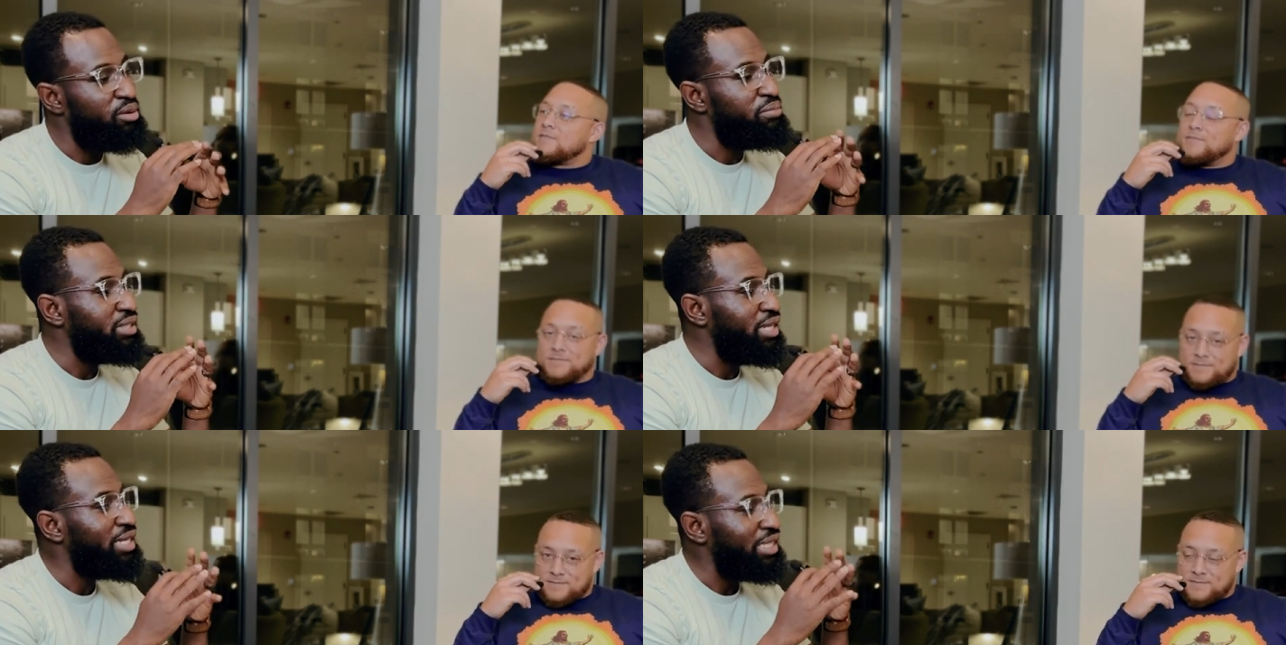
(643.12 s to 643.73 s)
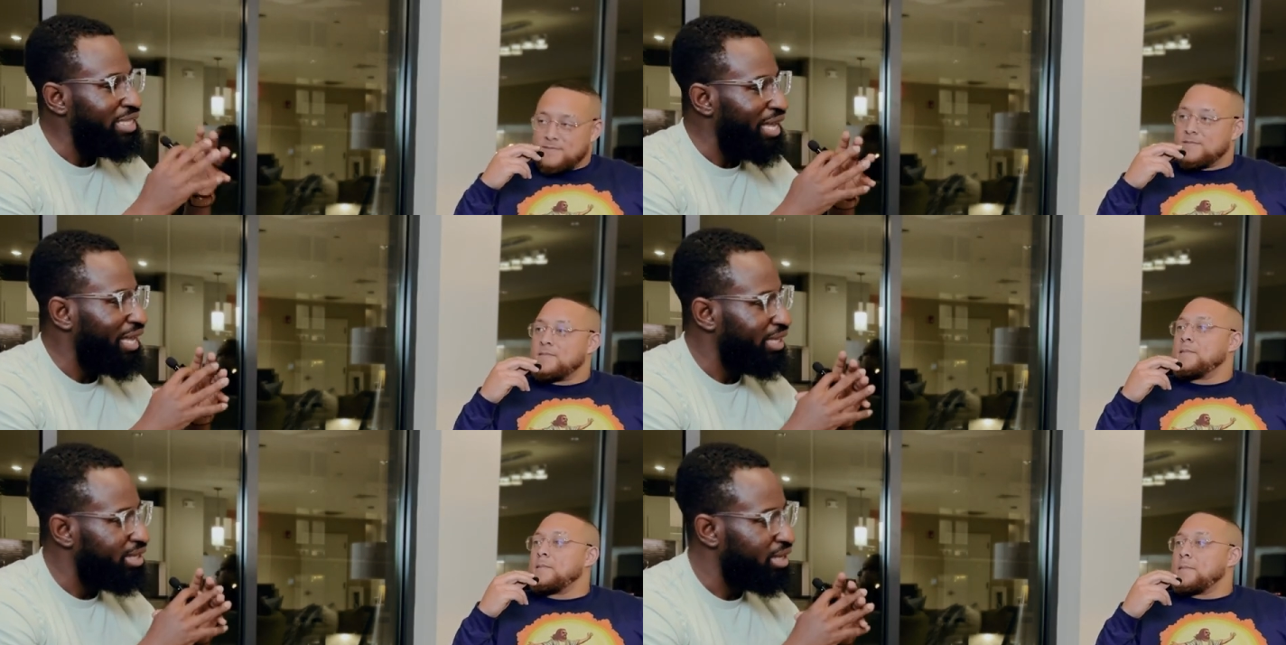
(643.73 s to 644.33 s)
Speaker 1: But then
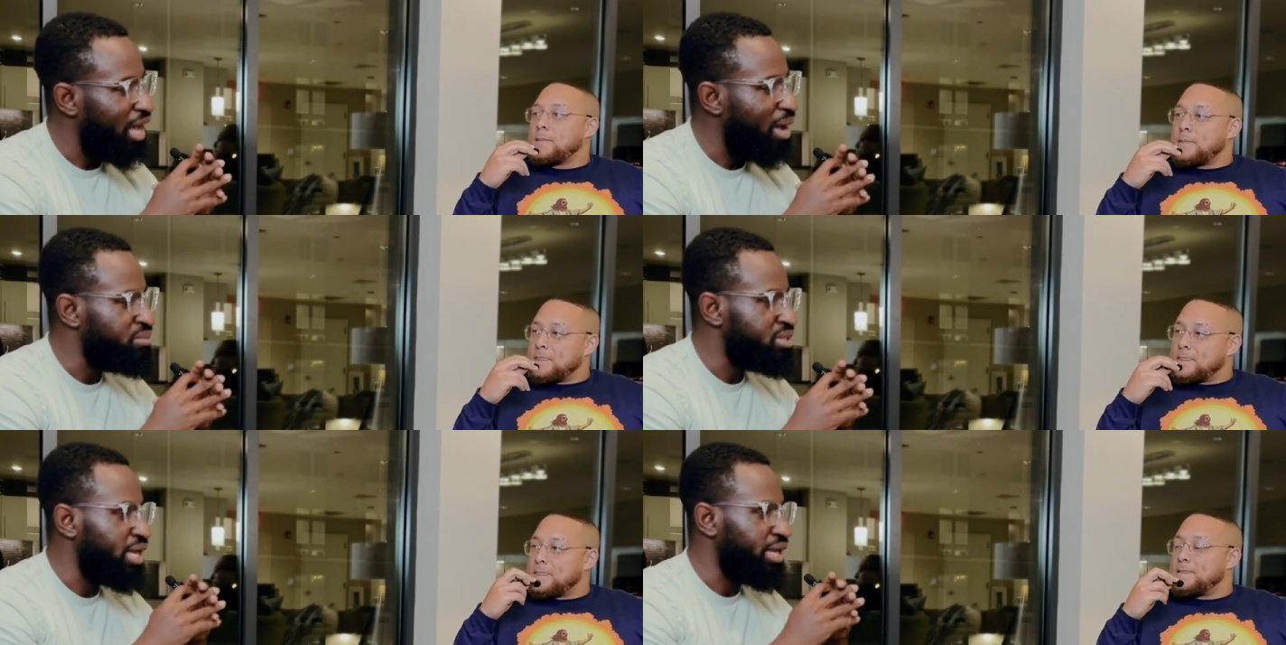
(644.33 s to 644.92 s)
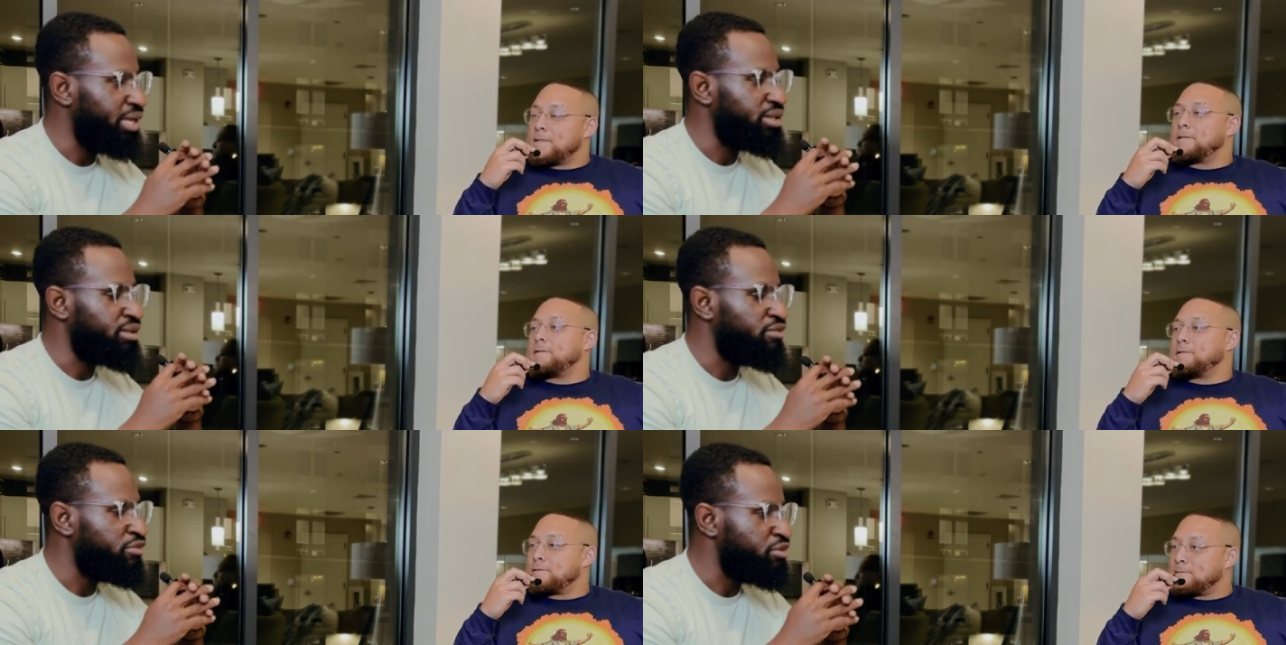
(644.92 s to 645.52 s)
again, I'm
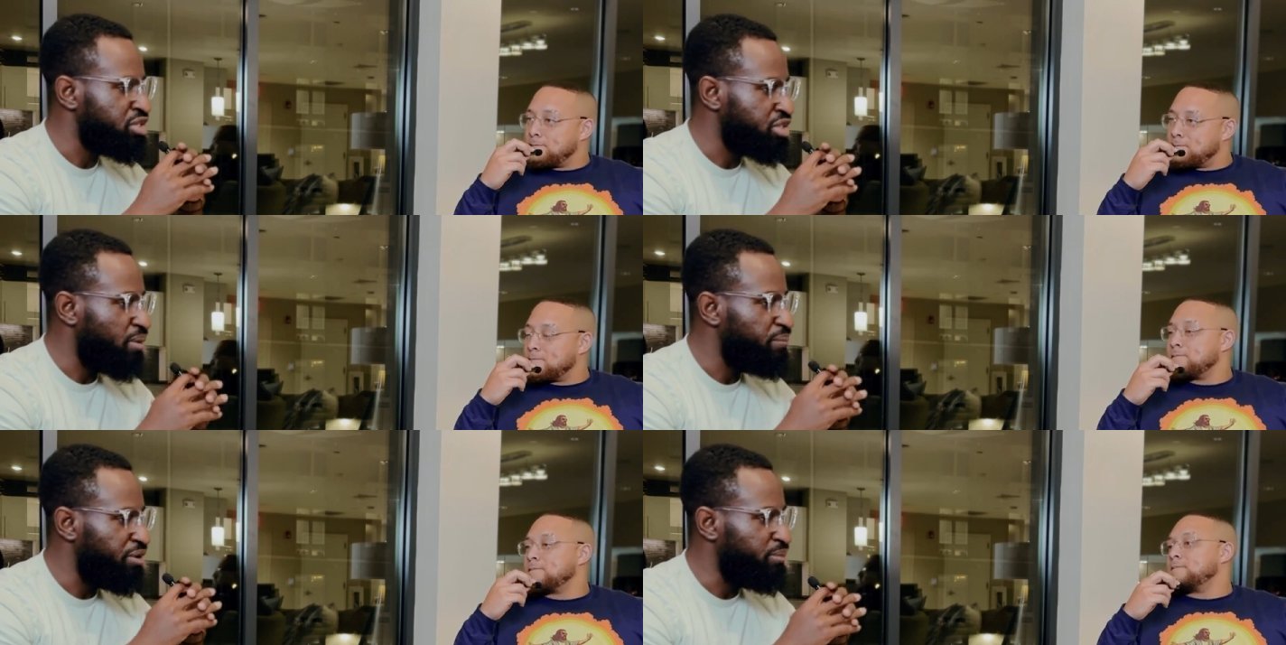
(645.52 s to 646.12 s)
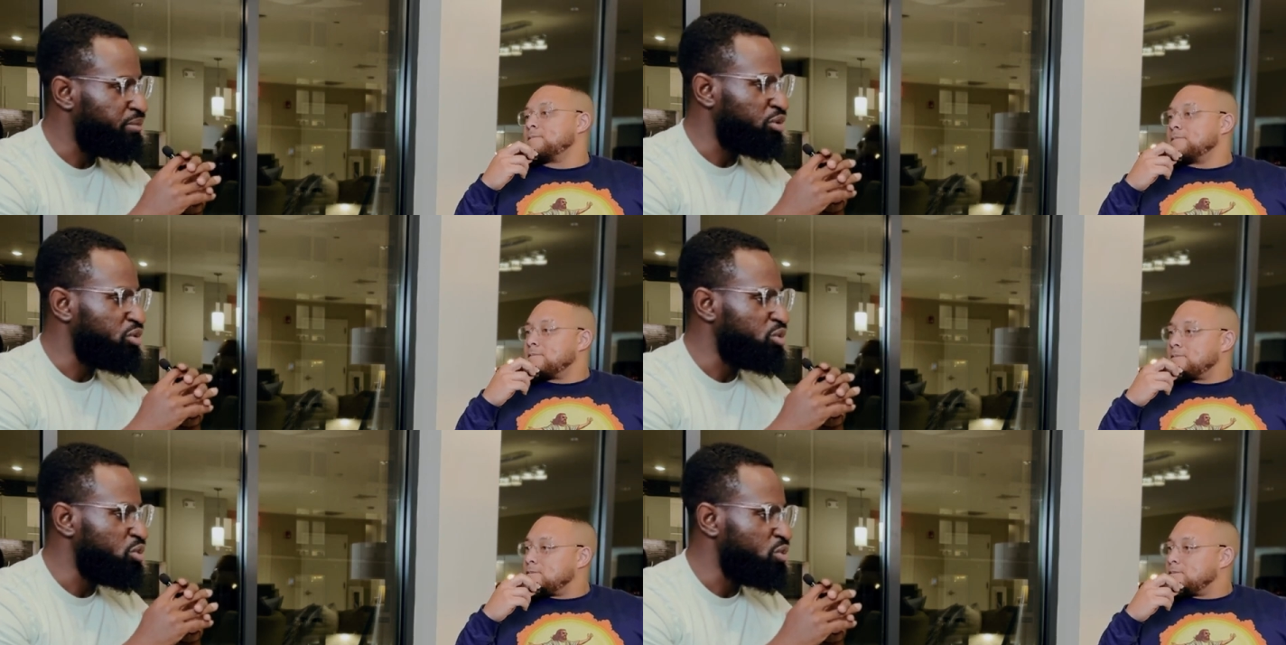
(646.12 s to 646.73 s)
saying for some
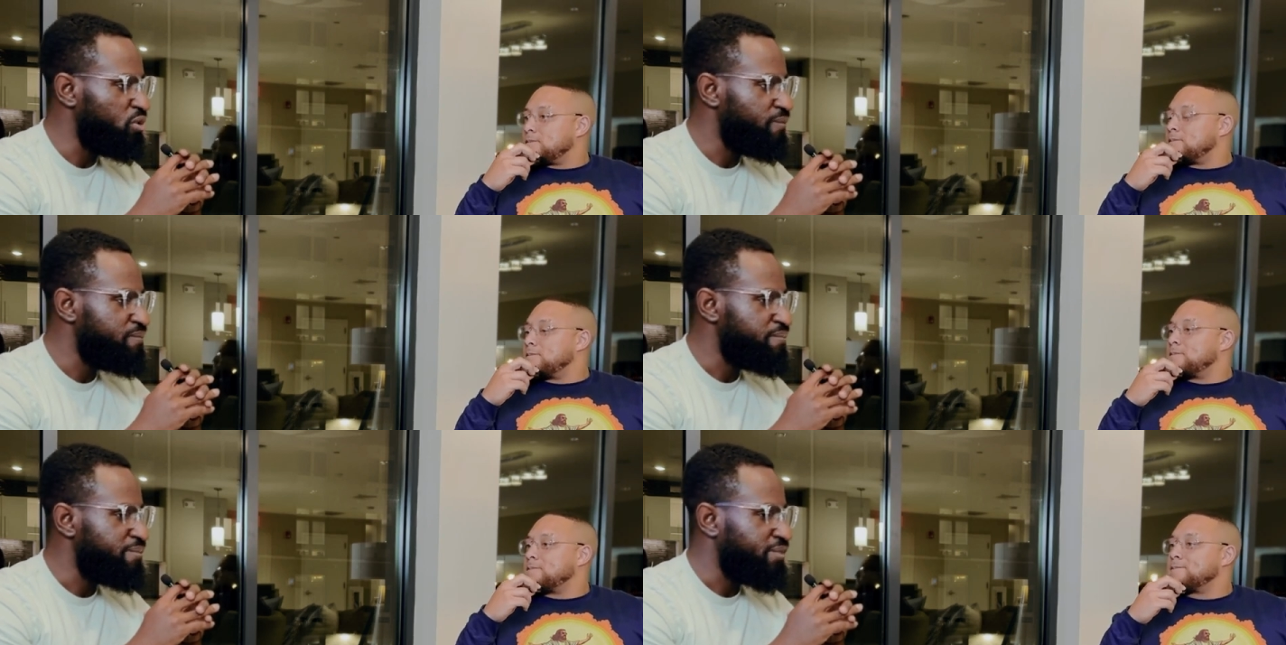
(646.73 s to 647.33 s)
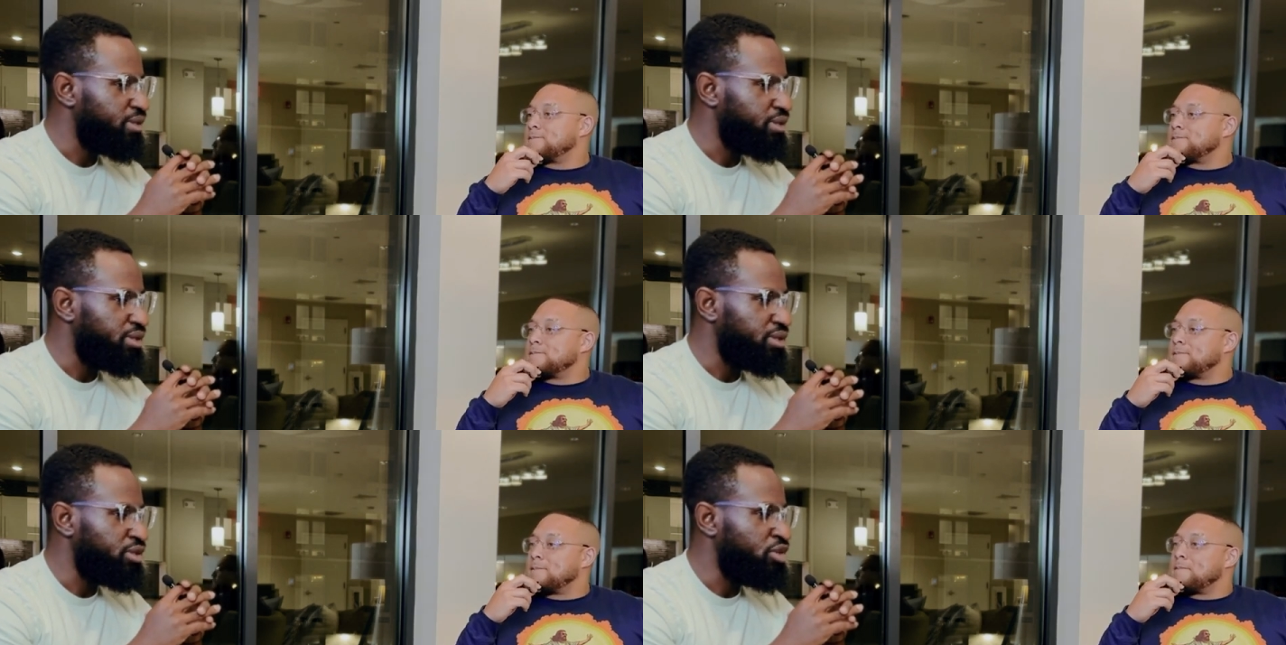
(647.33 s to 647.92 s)
people who,
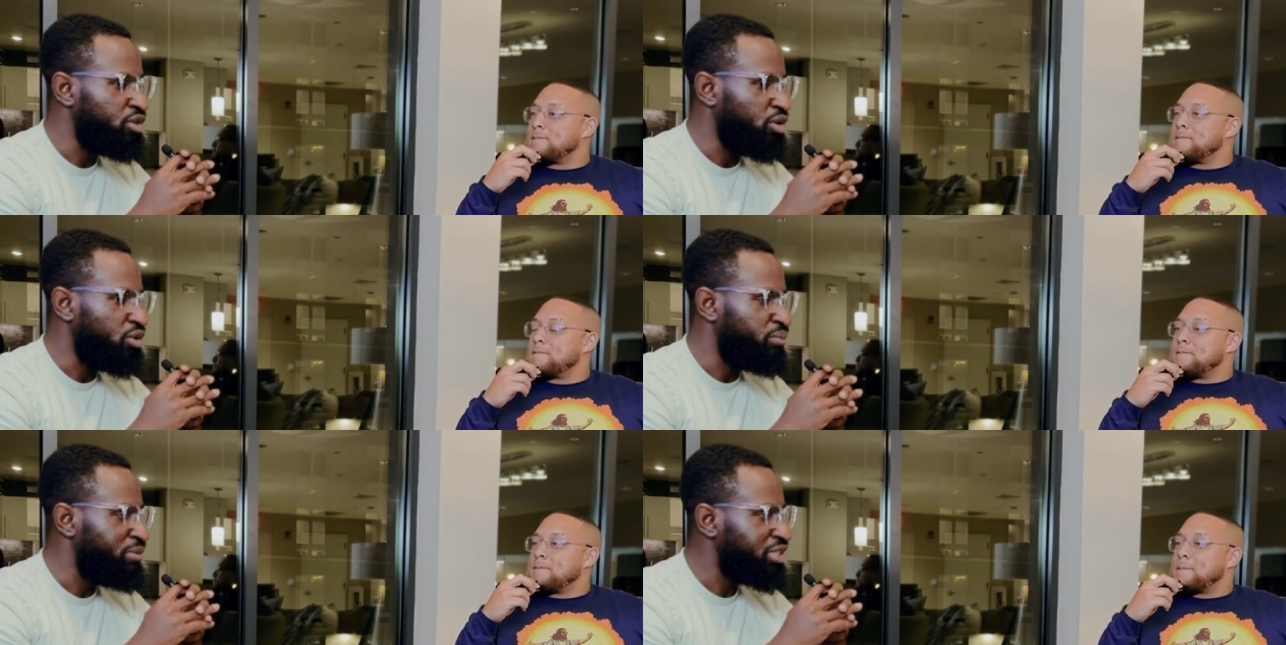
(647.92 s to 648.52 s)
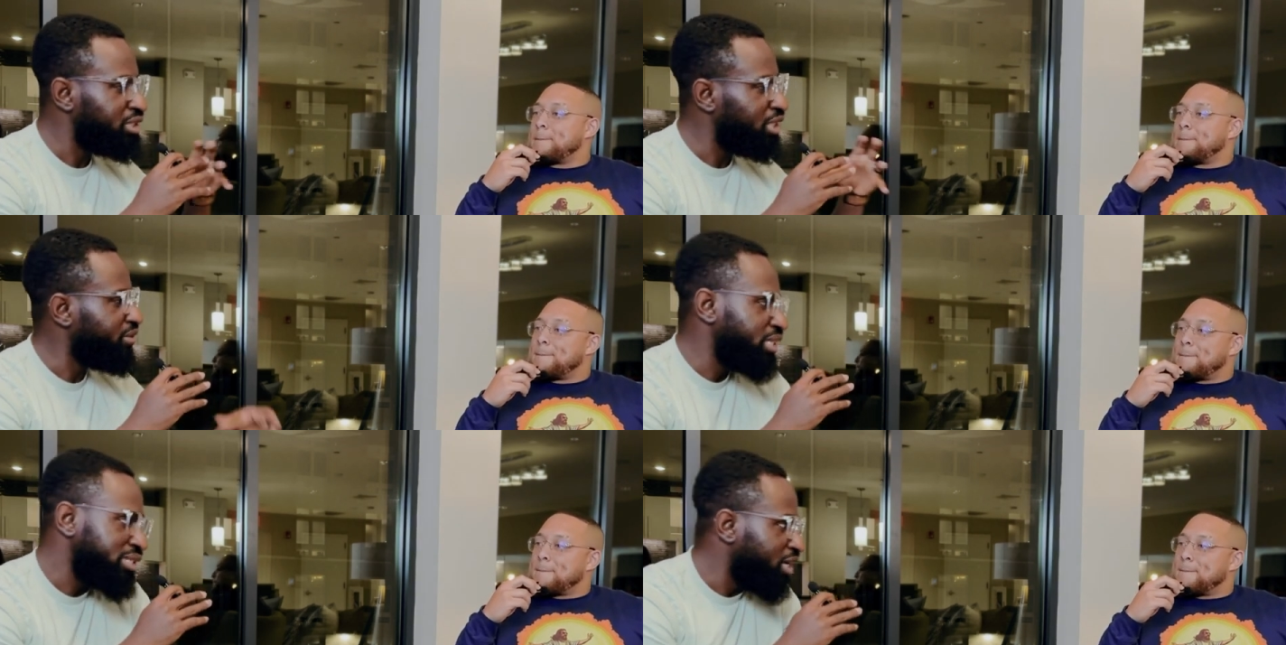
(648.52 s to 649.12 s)
you know, missionary is